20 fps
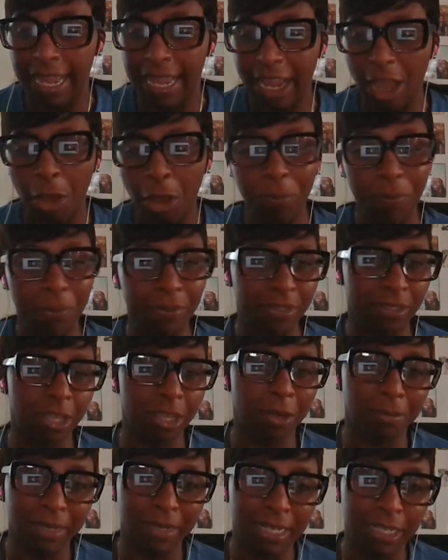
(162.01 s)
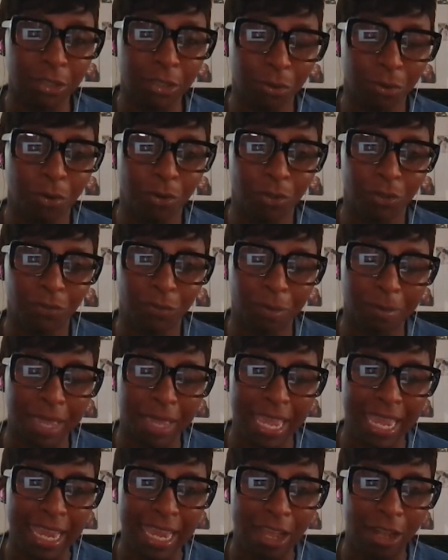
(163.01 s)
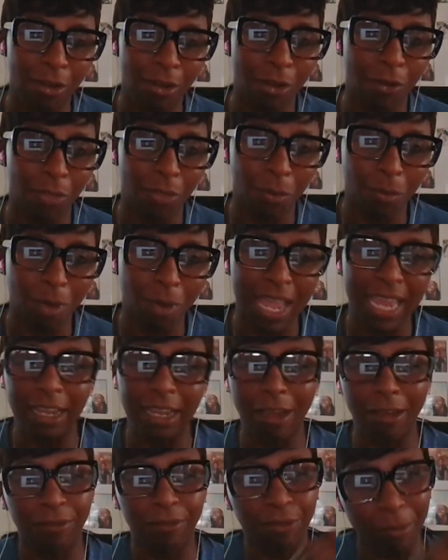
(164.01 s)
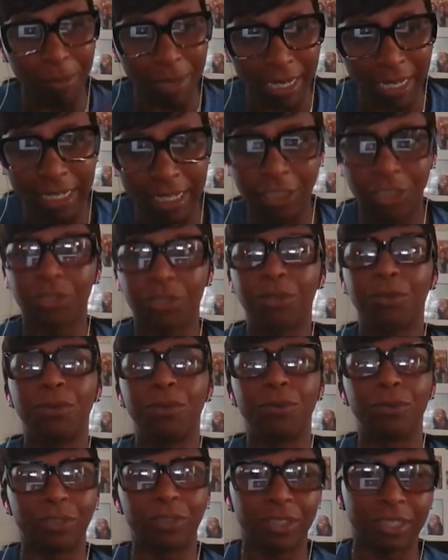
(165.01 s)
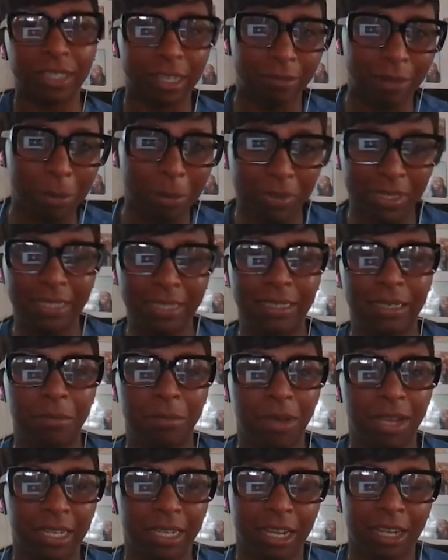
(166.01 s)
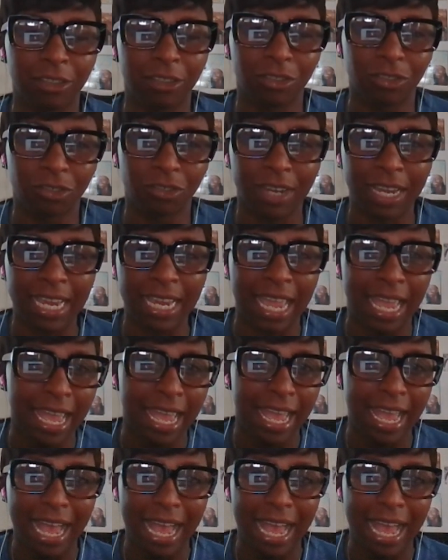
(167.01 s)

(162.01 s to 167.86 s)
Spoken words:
it opened so many doors for me along the way, going from English schools to representing my country